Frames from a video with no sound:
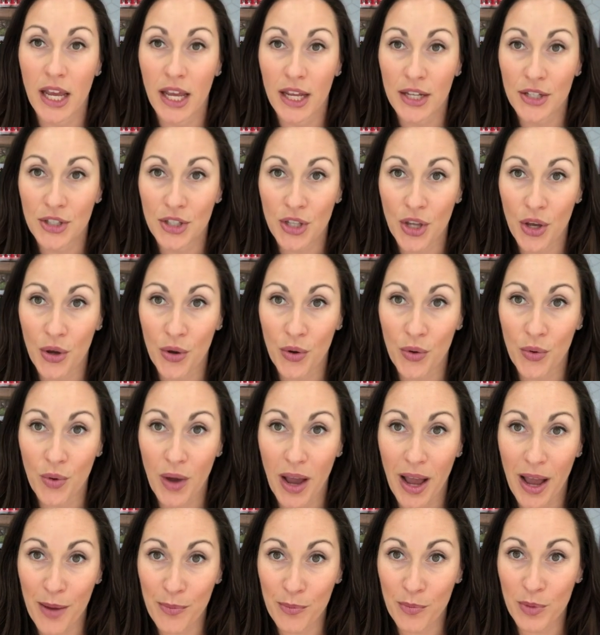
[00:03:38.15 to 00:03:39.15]
So
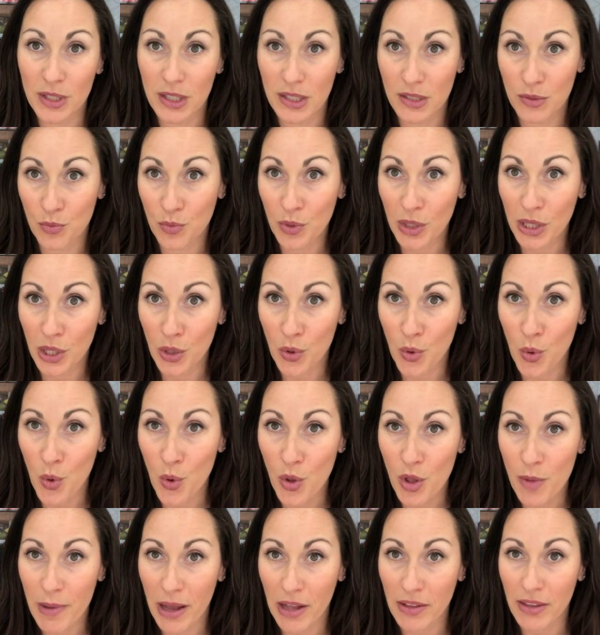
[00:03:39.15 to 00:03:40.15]
what's really
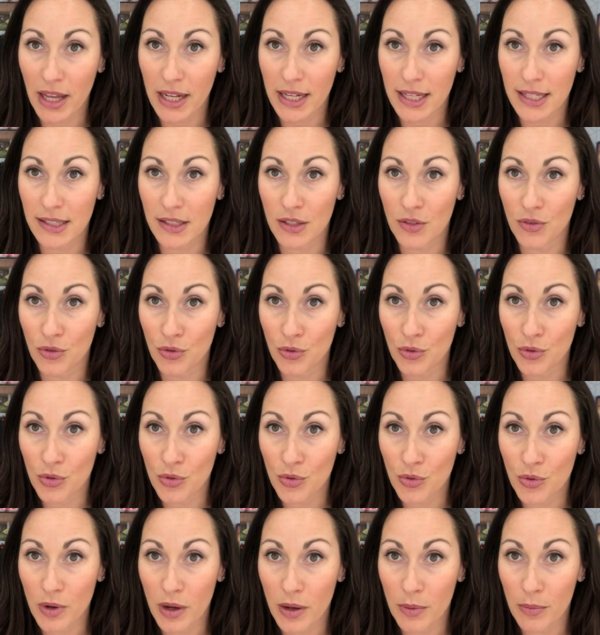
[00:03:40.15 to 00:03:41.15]
cool about that is
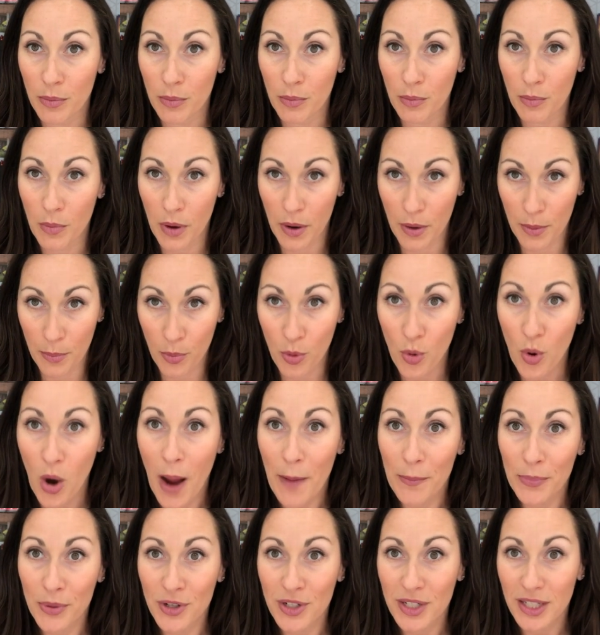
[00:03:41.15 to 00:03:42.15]
through
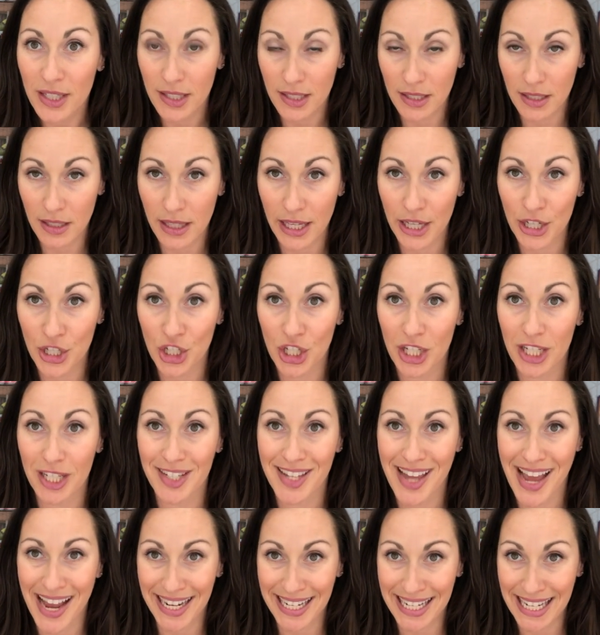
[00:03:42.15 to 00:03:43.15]
proper distillation
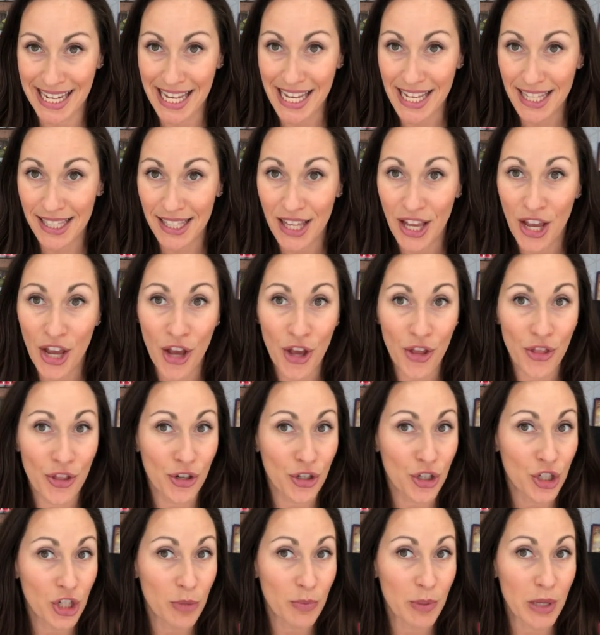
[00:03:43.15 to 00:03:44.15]
techniques, there
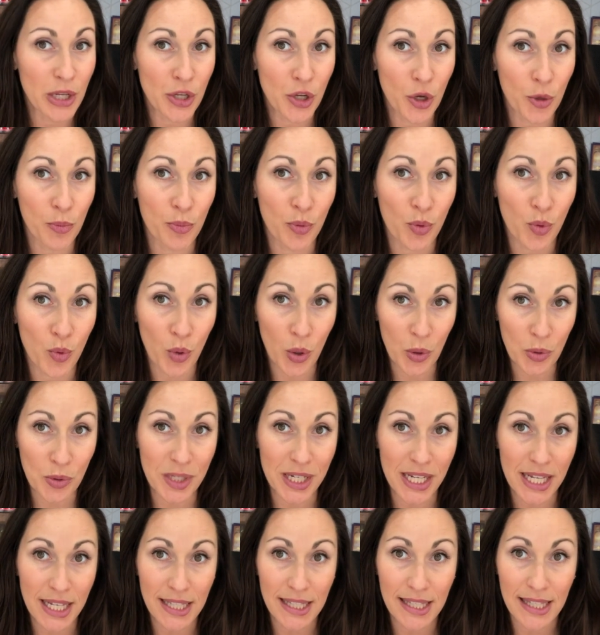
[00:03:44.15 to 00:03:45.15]
should be no
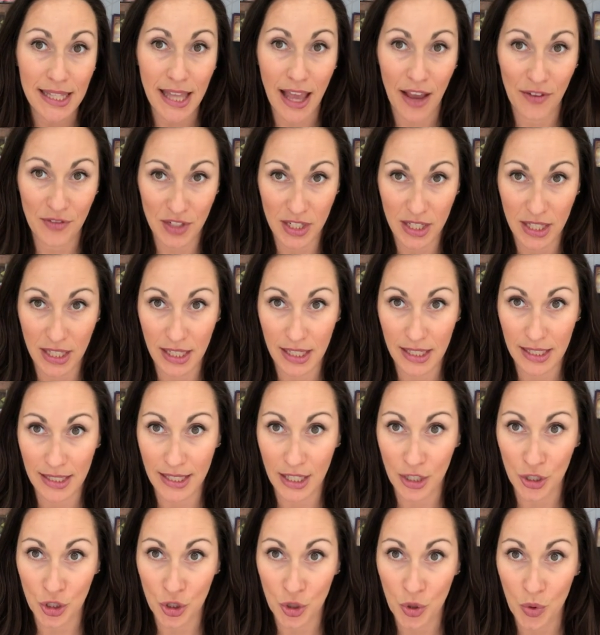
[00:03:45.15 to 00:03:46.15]
proteins left in the
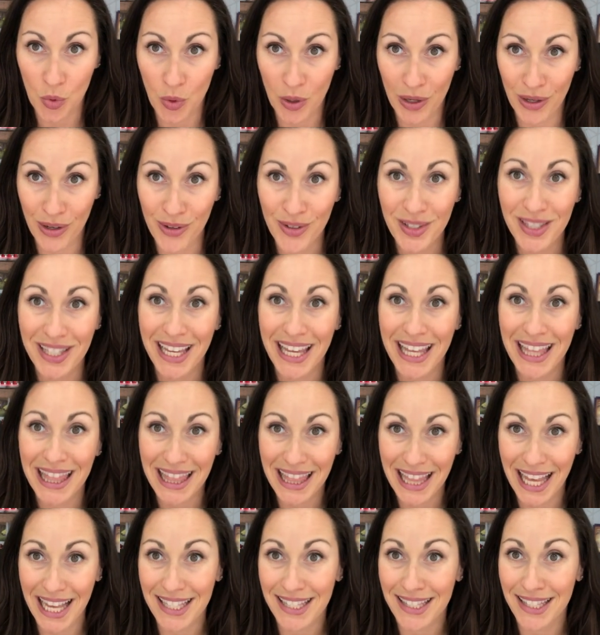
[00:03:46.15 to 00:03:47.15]
essential oils
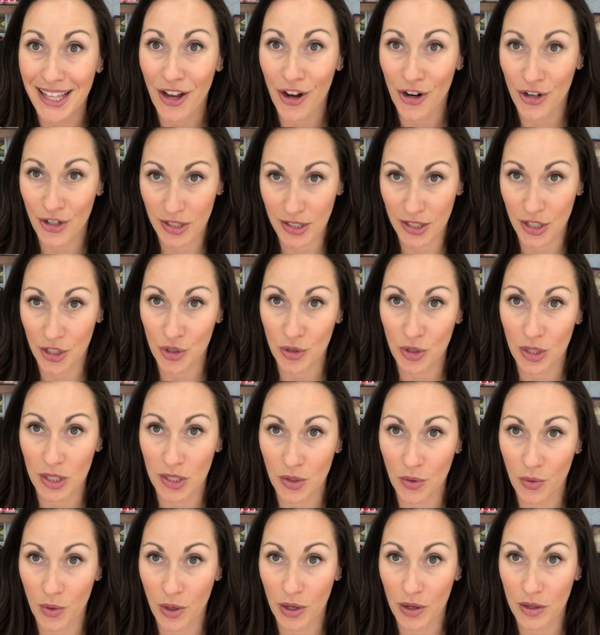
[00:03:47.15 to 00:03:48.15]
unless they are citrus
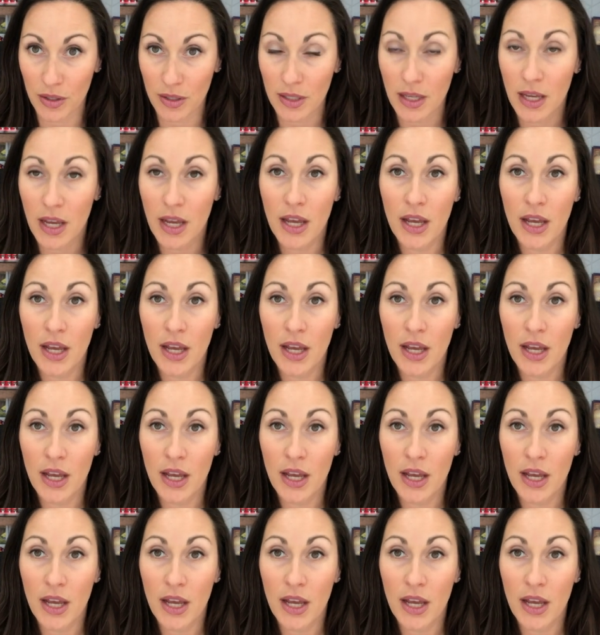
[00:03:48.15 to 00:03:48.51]
oils.